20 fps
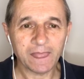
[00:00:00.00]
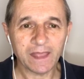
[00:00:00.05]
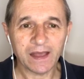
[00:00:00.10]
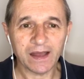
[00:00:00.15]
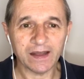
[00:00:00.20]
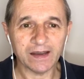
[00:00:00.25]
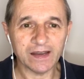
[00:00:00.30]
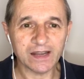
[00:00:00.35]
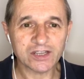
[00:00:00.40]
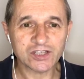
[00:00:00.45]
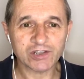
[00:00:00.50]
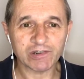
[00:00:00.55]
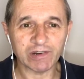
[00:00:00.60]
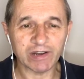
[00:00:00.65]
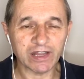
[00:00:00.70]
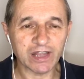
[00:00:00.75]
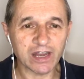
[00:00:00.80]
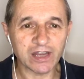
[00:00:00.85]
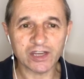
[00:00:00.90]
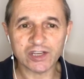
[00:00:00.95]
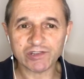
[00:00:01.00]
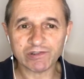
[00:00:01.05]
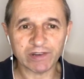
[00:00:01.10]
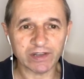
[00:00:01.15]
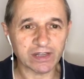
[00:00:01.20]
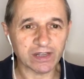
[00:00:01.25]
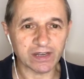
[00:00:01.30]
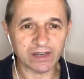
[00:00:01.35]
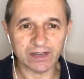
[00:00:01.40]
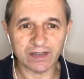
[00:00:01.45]
Unless you're in an industry
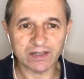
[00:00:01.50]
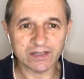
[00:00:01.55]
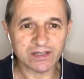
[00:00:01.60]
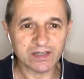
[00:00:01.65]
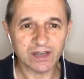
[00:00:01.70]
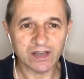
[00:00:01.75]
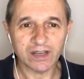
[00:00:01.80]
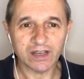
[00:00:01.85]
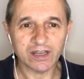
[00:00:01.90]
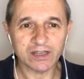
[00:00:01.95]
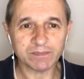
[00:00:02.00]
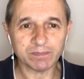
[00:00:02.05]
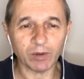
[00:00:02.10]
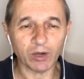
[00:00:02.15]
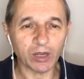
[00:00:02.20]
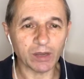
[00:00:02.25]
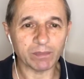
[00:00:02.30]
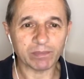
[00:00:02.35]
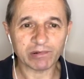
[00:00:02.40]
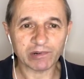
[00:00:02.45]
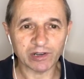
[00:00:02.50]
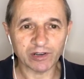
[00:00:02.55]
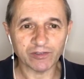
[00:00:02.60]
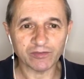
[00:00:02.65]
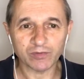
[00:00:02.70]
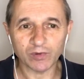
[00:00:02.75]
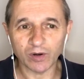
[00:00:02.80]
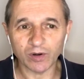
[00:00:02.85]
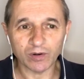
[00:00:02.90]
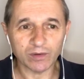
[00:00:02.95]
that is bulletproof,
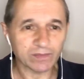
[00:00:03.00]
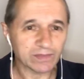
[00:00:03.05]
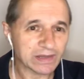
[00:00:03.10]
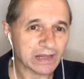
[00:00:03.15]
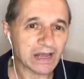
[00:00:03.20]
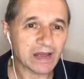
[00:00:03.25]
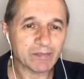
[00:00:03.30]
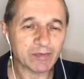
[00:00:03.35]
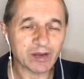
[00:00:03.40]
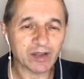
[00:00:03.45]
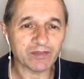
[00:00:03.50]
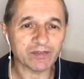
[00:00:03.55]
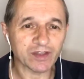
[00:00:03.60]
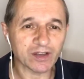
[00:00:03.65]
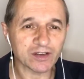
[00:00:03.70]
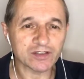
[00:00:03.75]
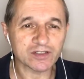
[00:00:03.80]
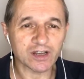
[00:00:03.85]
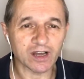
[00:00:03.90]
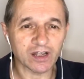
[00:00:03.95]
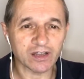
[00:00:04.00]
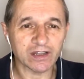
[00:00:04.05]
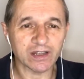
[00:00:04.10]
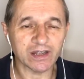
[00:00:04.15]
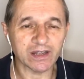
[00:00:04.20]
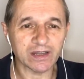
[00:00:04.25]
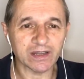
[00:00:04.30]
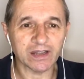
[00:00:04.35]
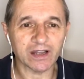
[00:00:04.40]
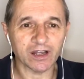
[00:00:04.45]
well, how many of those are
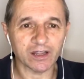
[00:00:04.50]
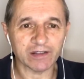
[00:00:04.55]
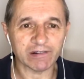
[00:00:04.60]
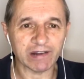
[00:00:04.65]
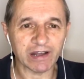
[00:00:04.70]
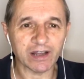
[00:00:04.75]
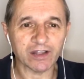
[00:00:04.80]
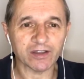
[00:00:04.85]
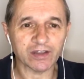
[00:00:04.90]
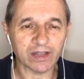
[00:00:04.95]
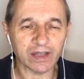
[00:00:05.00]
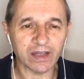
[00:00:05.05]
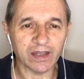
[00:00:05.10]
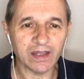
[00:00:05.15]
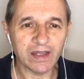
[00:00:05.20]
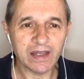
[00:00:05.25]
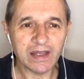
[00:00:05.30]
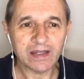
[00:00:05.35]
there out there?